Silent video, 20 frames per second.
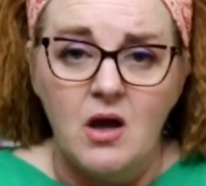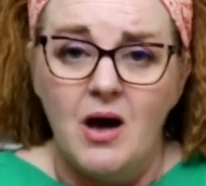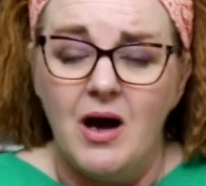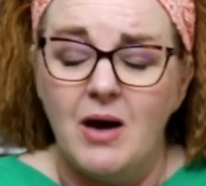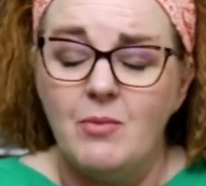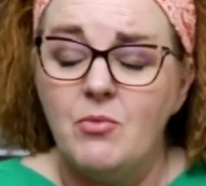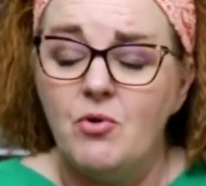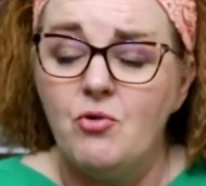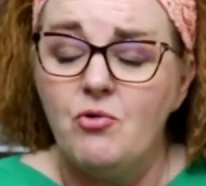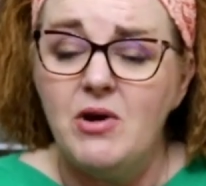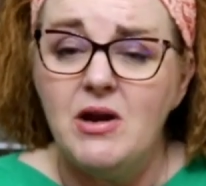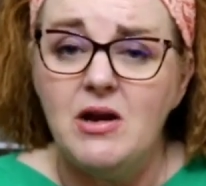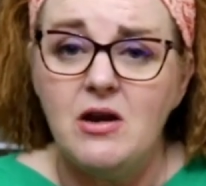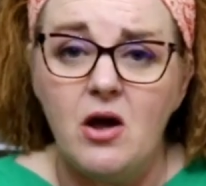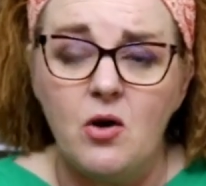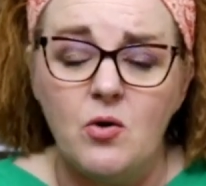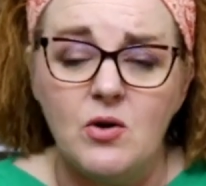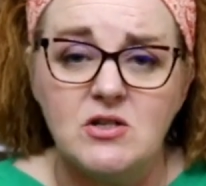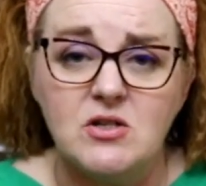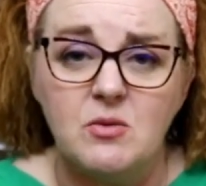A
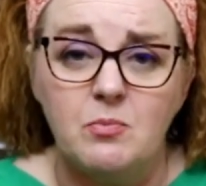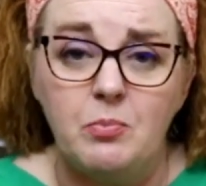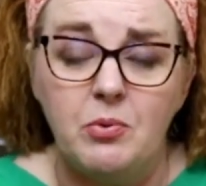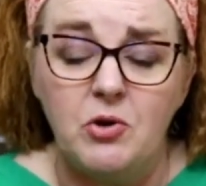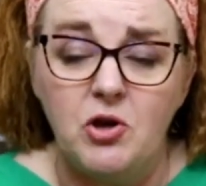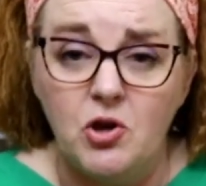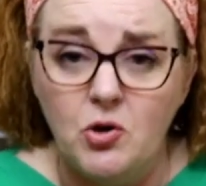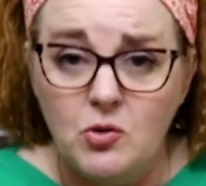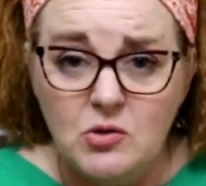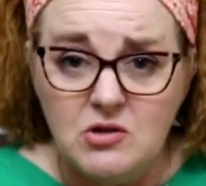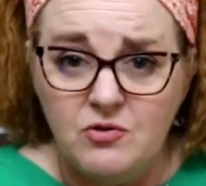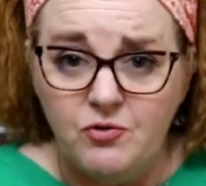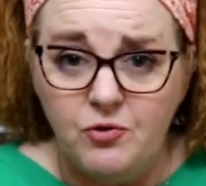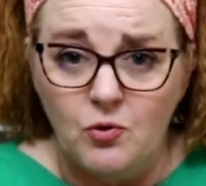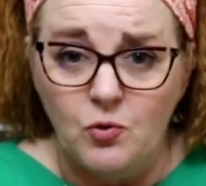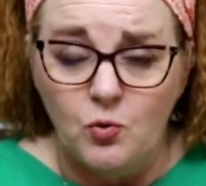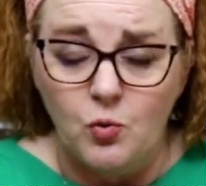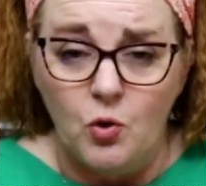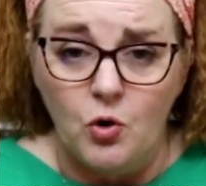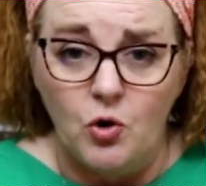merino is a
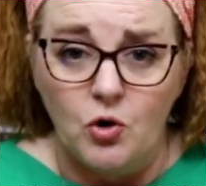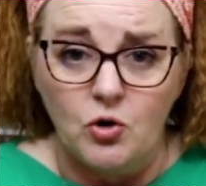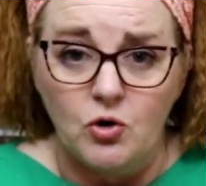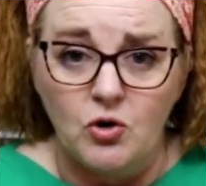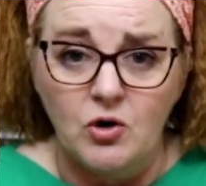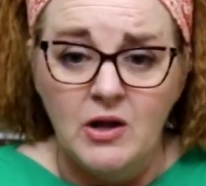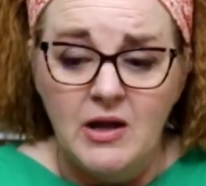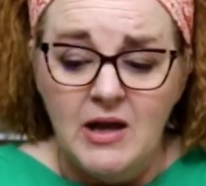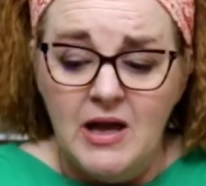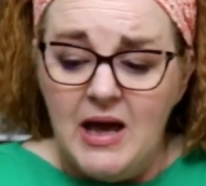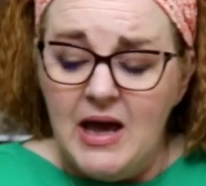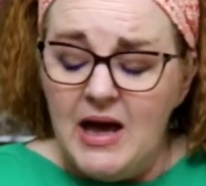beautiful wool.